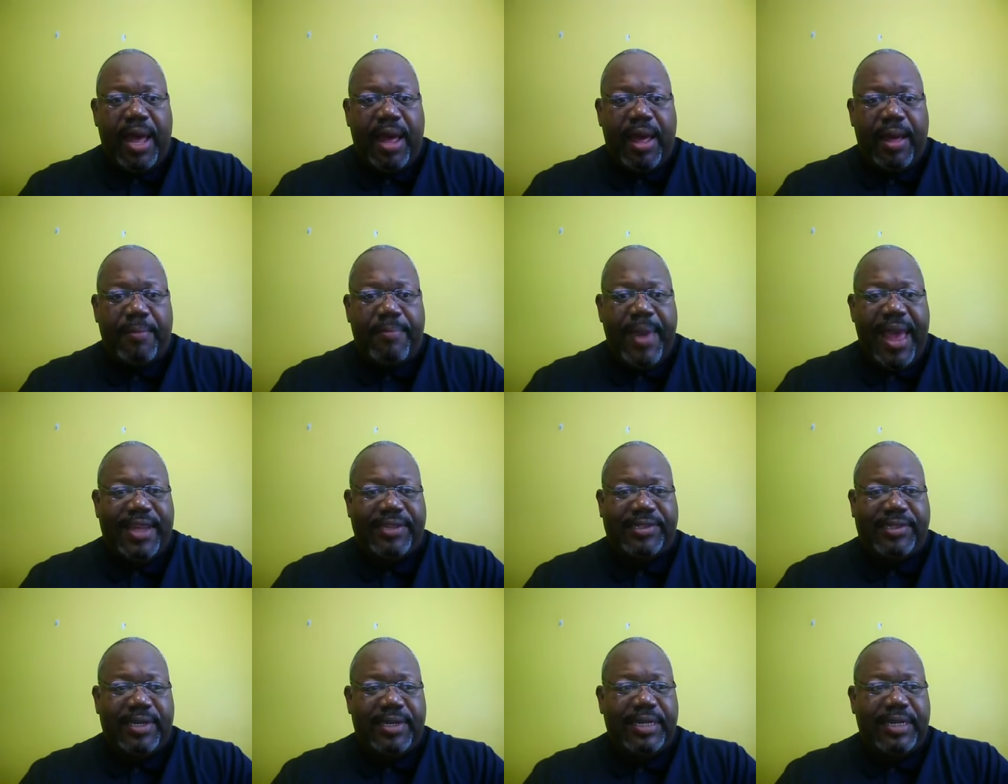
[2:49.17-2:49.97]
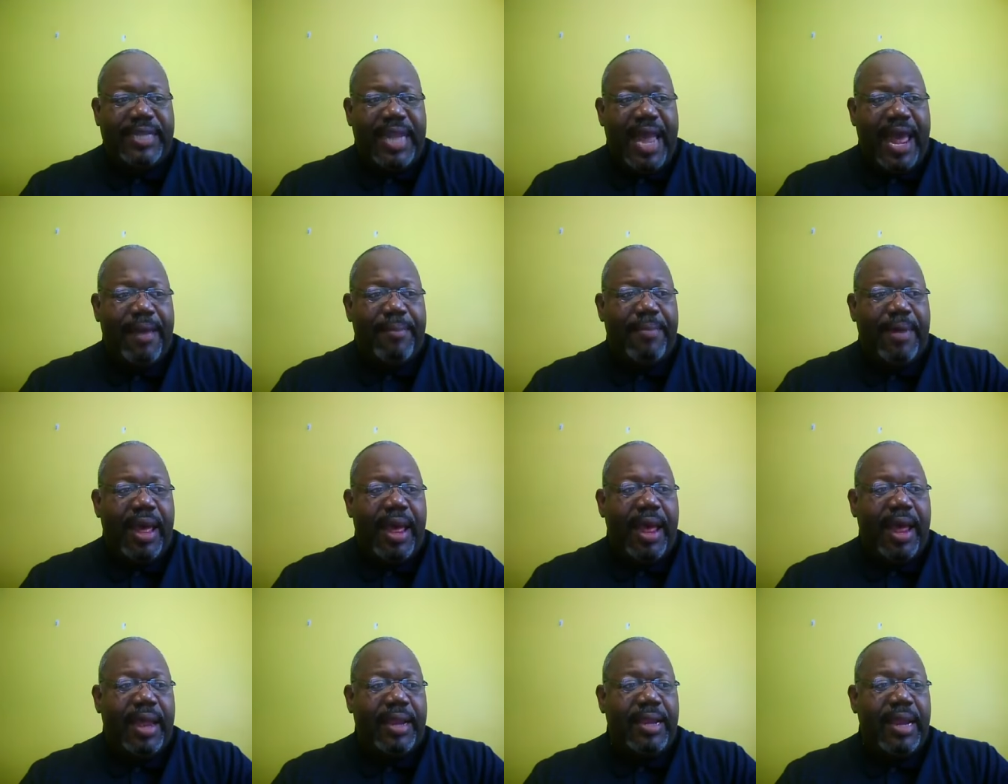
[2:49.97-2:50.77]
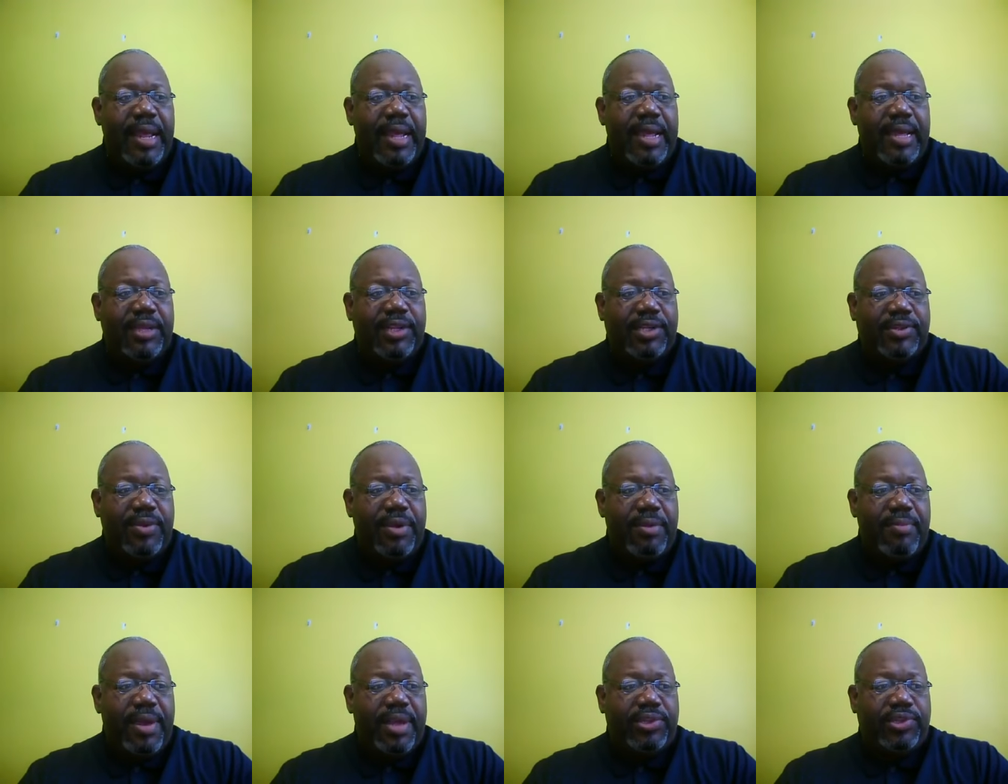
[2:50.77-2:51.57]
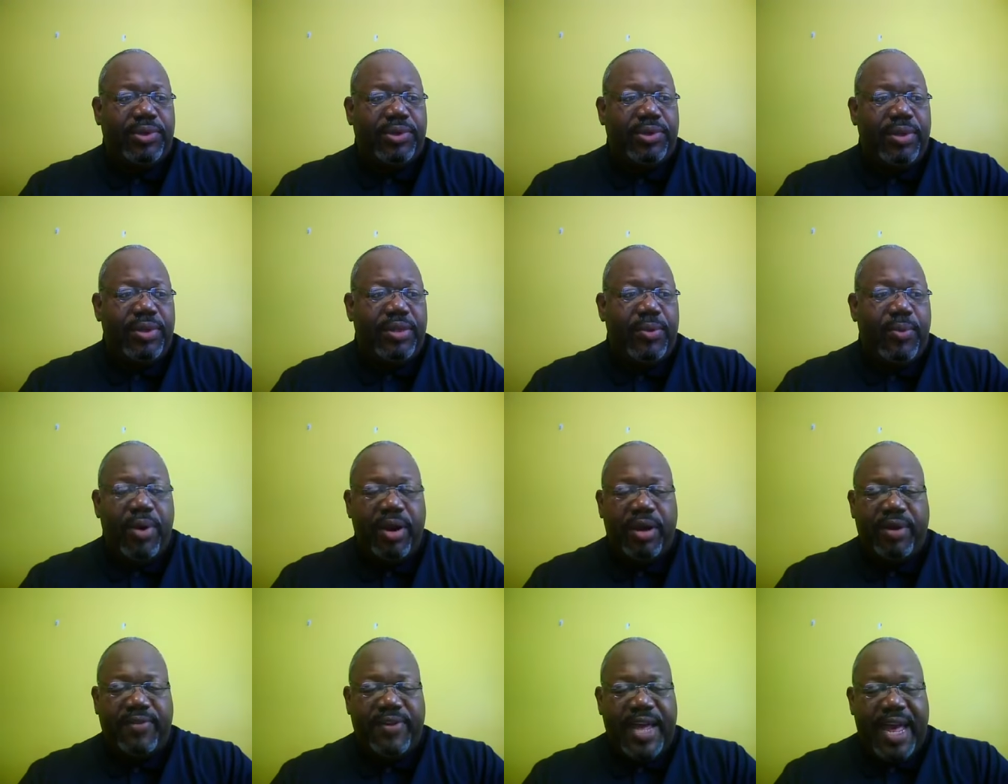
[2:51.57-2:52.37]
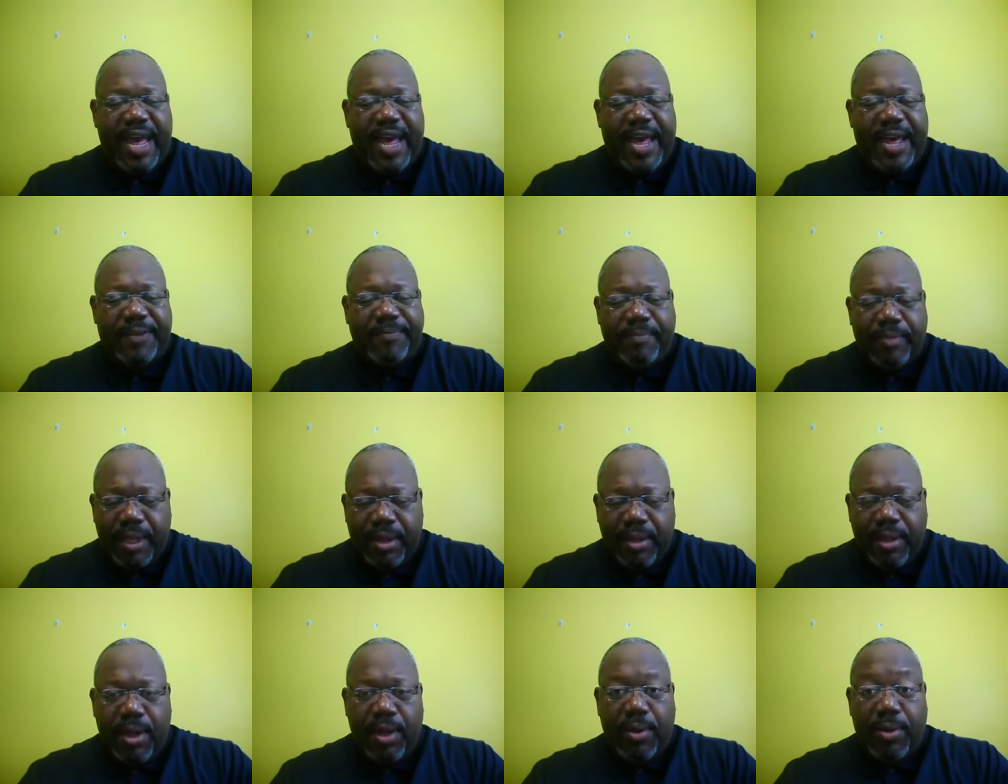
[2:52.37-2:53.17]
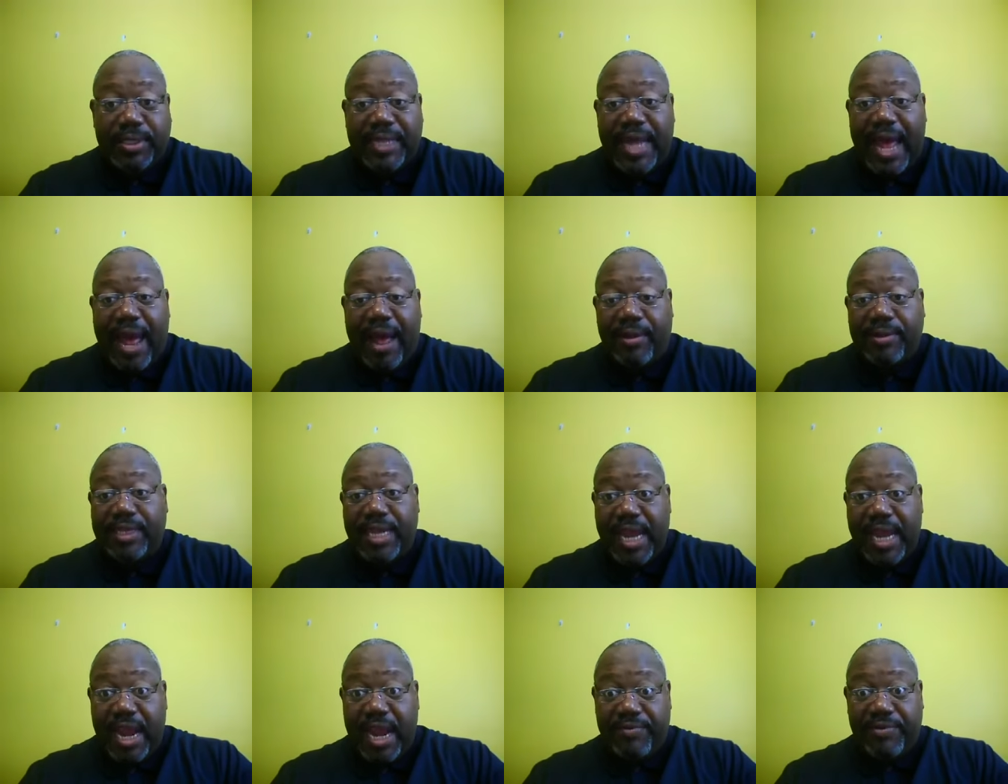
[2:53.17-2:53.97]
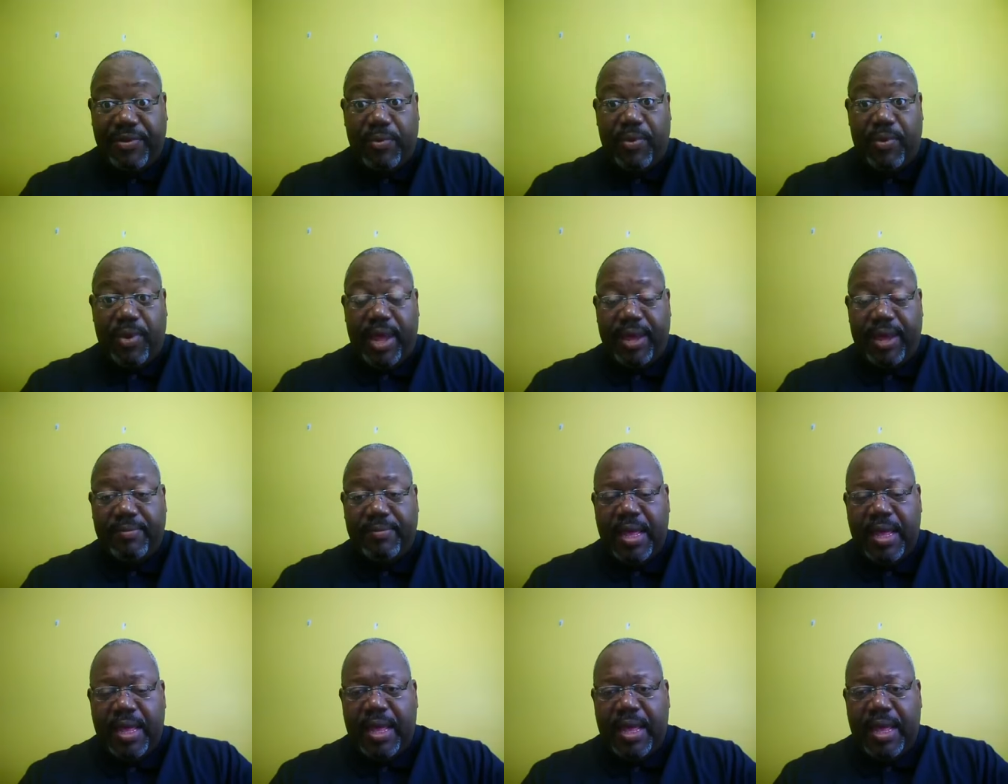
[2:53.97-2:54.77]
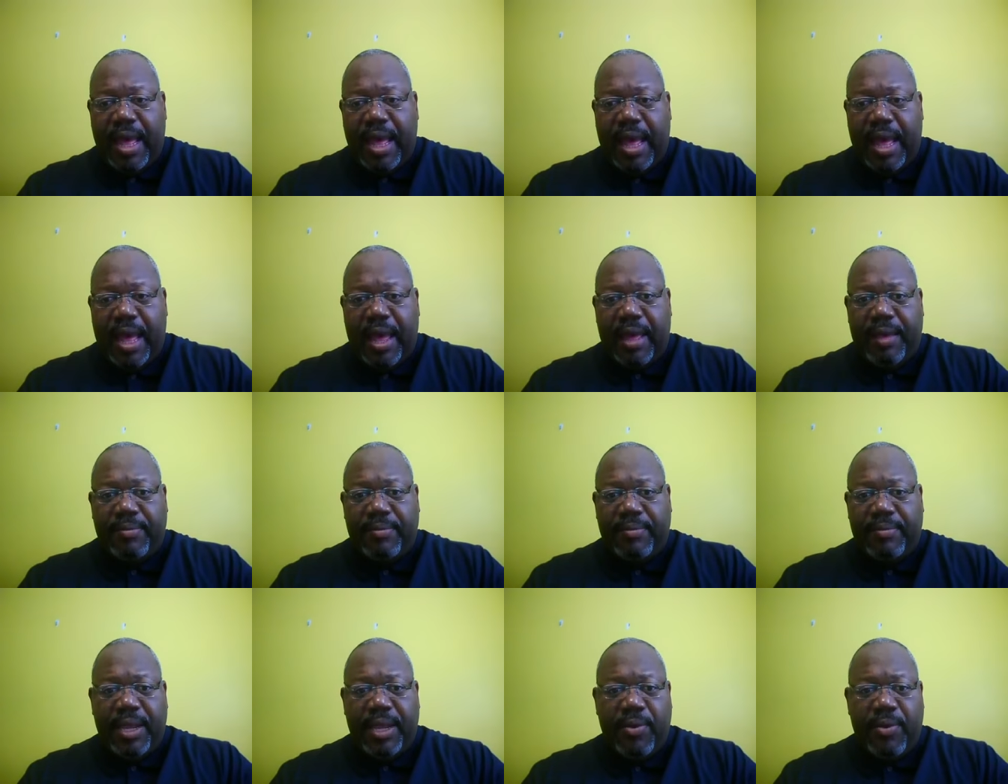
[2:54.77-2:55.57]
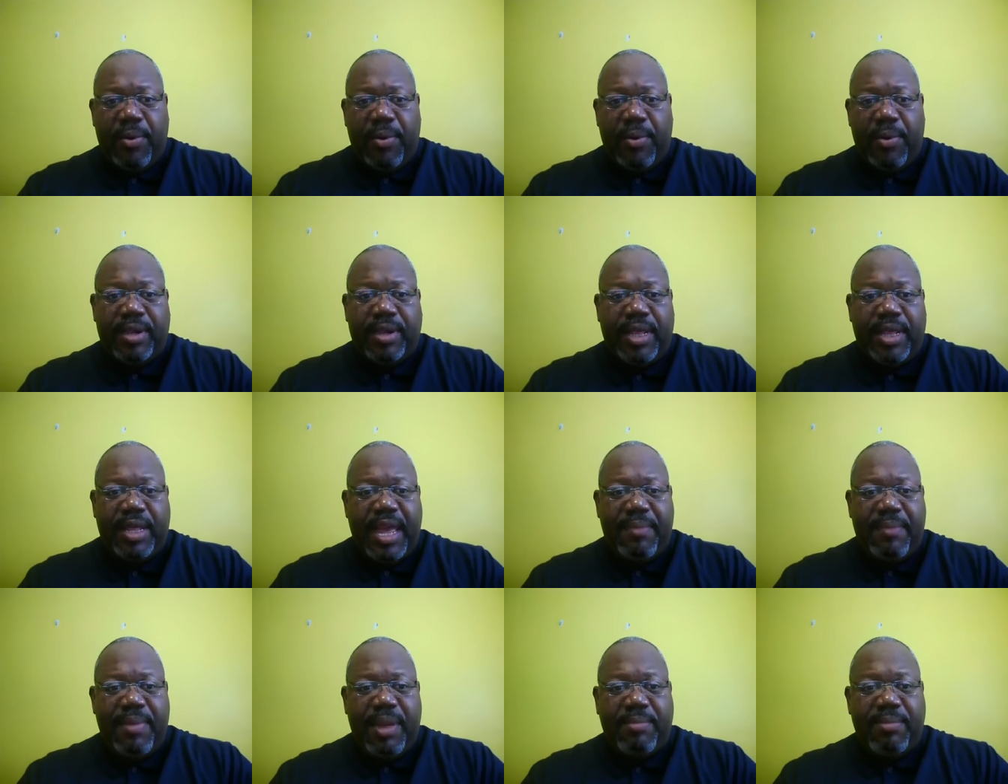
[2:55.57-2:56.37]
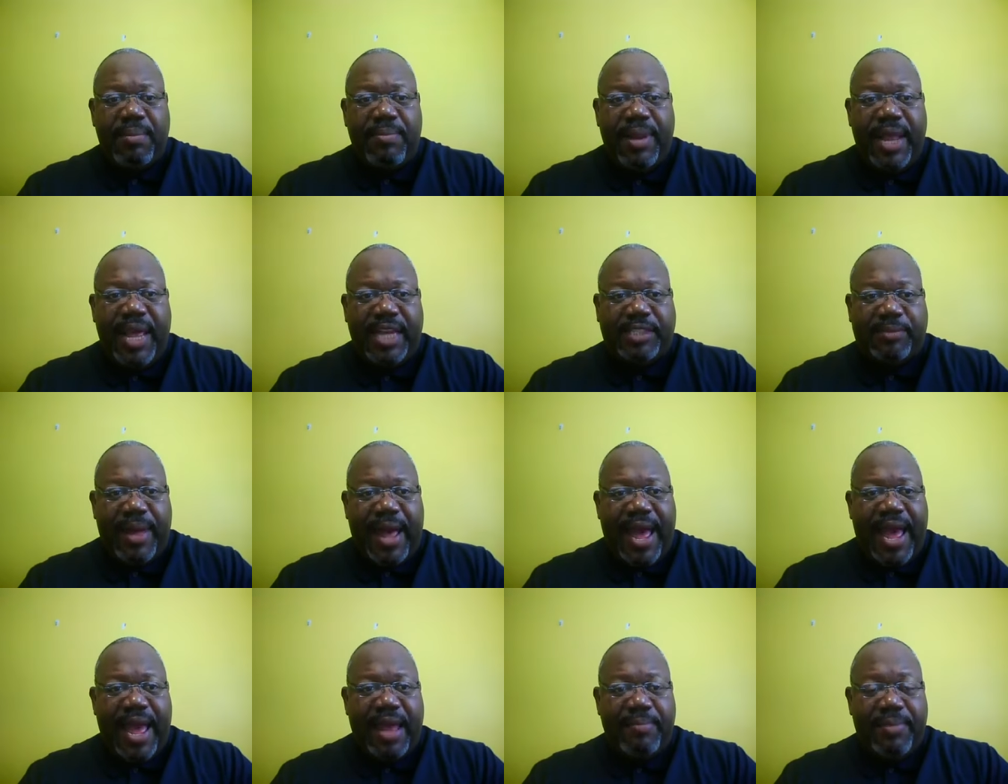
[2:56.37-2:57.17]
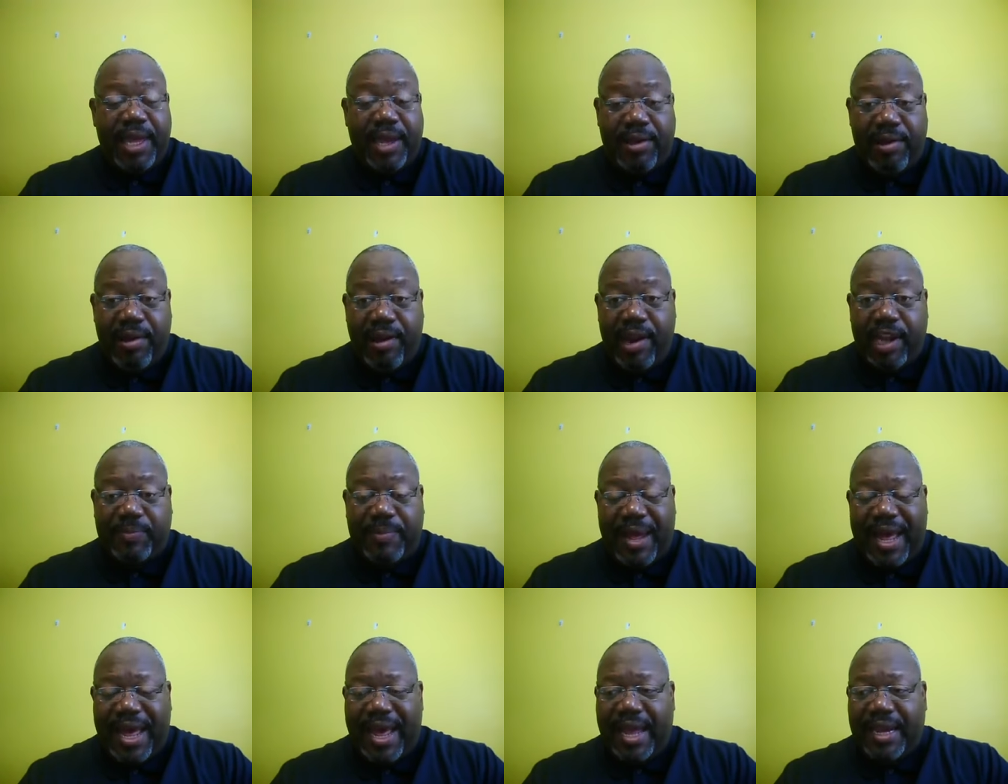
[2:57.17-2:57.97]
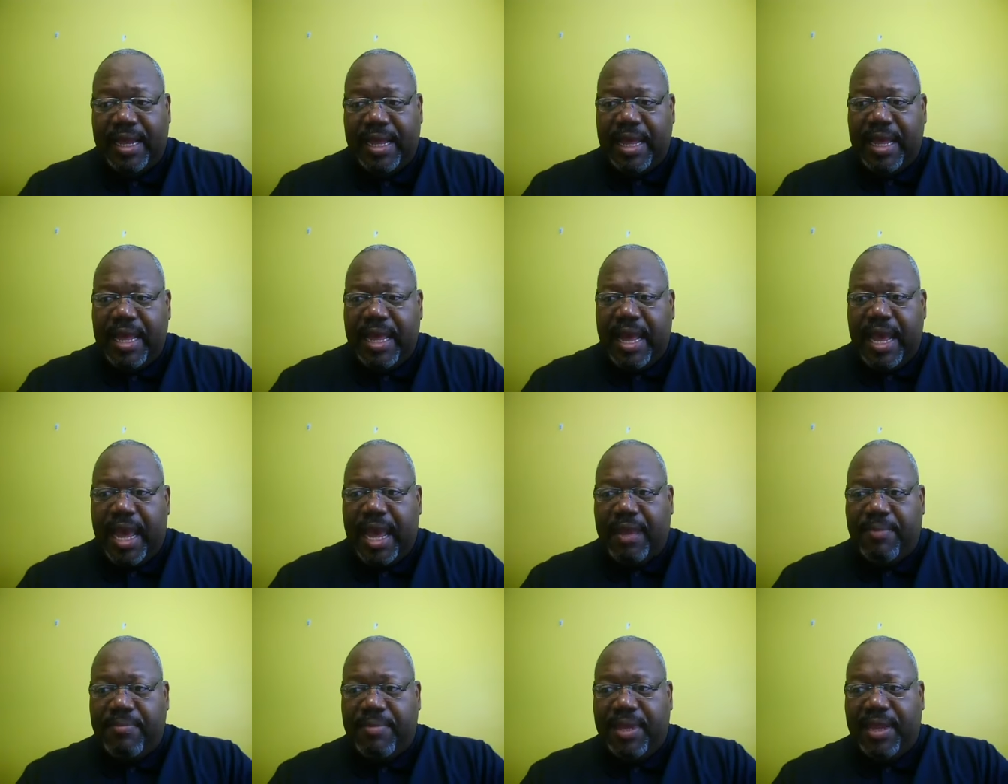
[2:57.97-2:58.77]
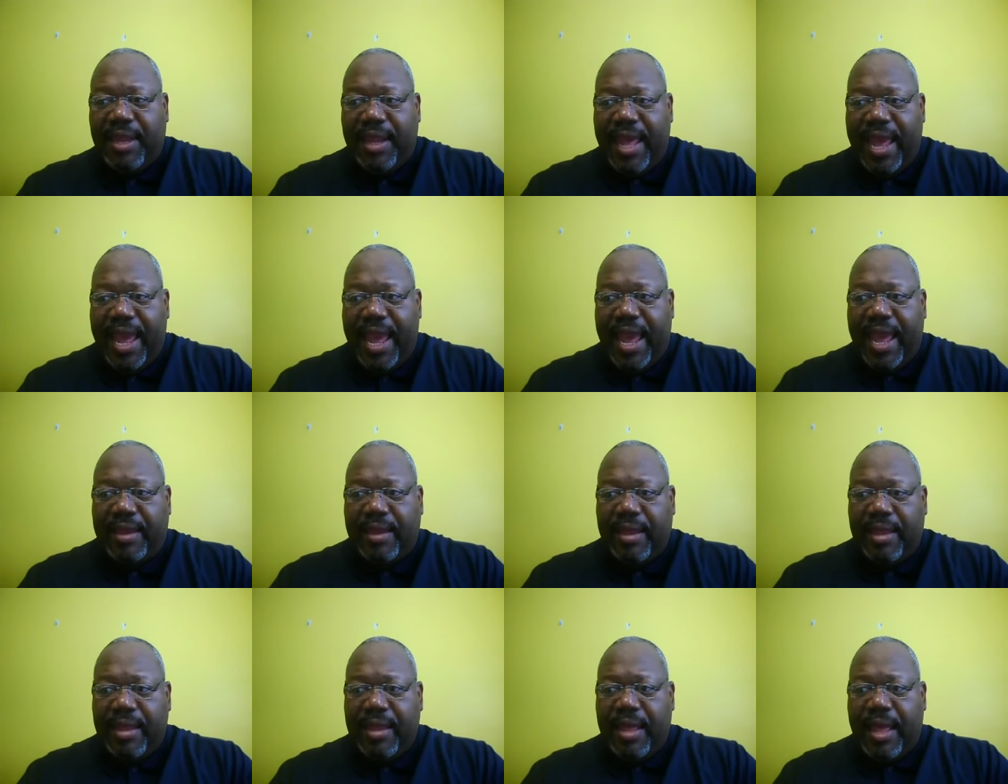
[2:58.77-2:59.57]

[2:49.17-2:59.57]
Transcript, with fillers: Uh, Pastor does not mind just want to make sure that the word of God goes out to everyone um, in order that they may be blessed by it, be encouraged by it, and be led